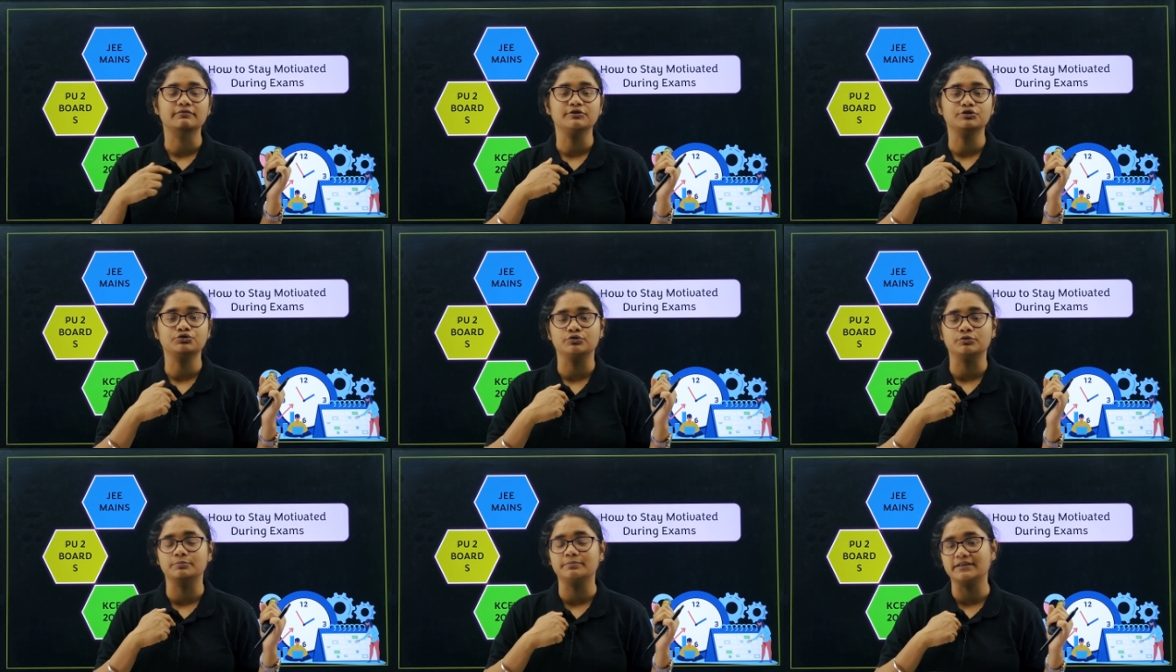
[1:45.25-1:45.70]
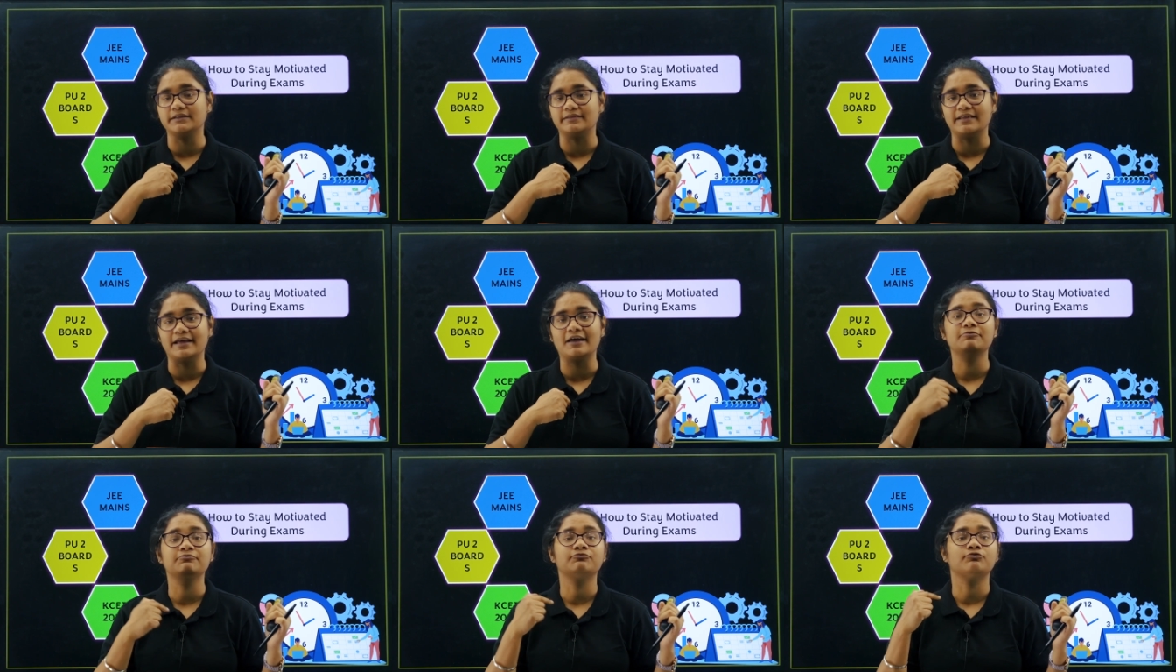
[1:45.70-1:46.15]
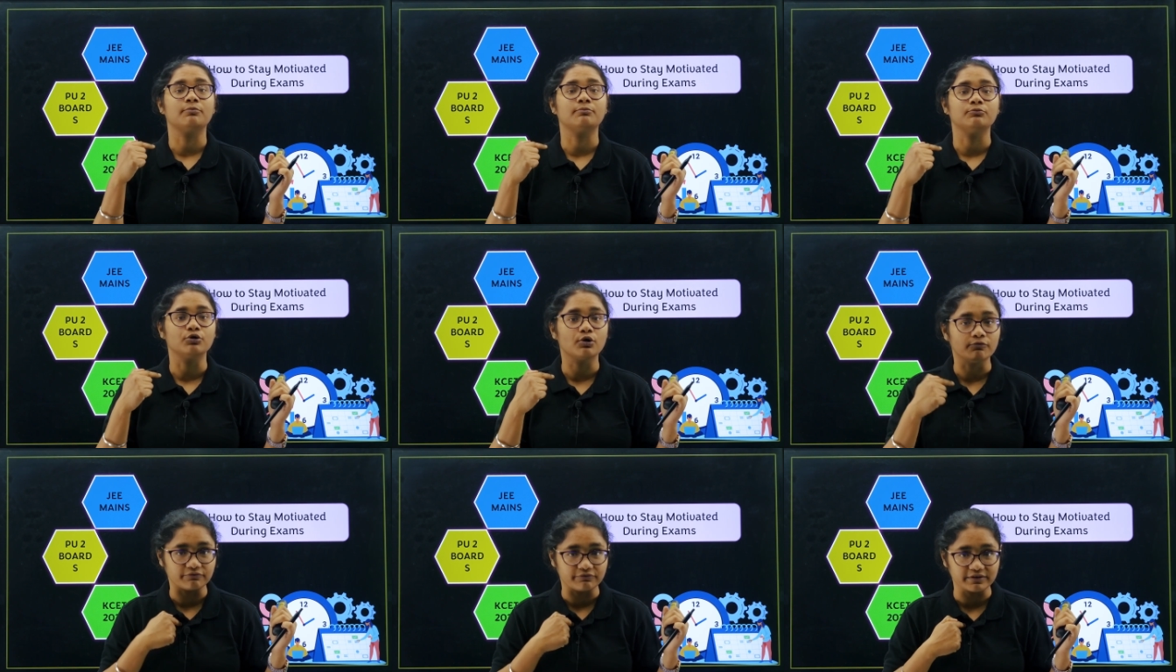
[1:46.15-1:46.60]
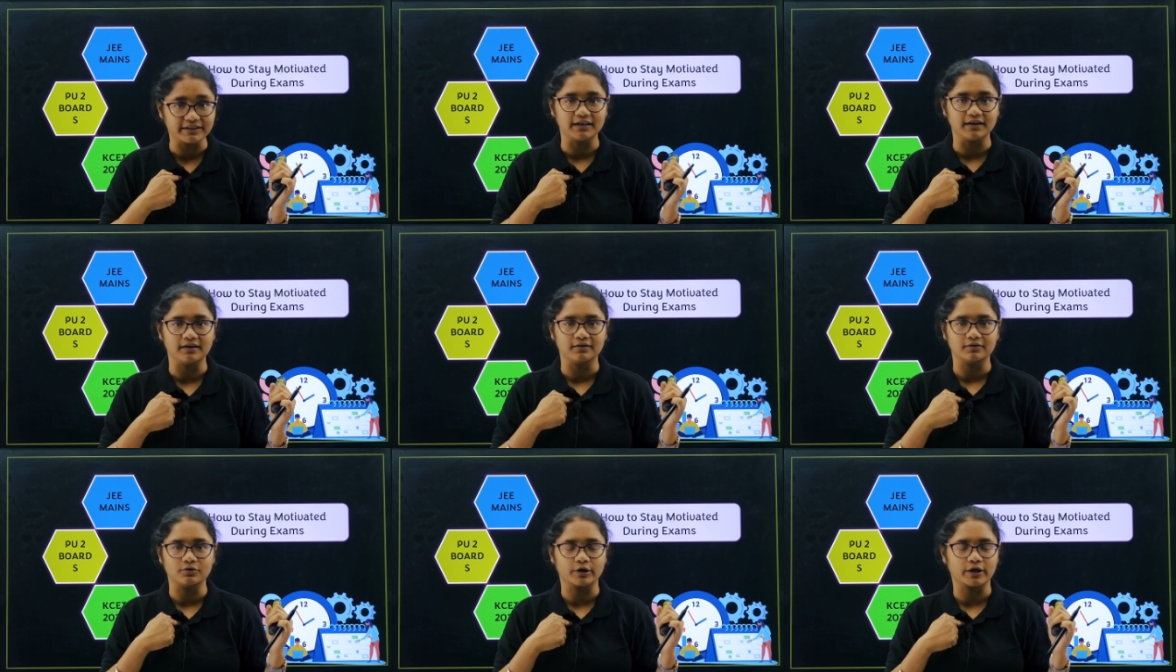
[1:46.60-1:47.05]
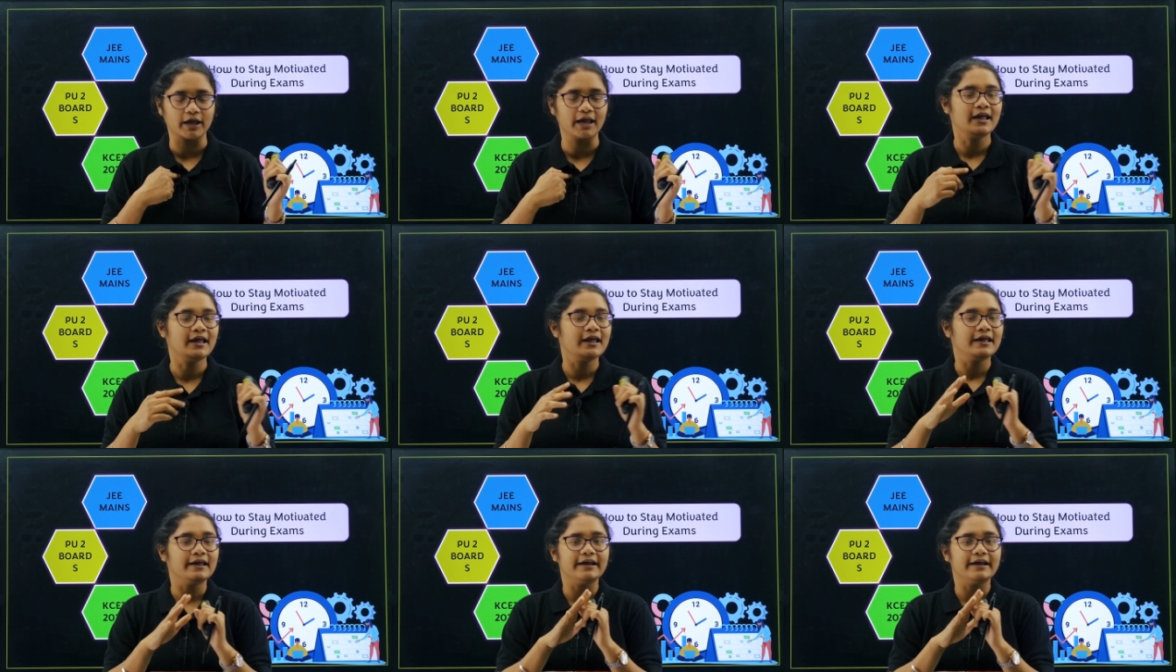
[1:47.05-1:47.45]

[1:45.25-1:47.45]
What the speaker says: which should be there from your within, okay?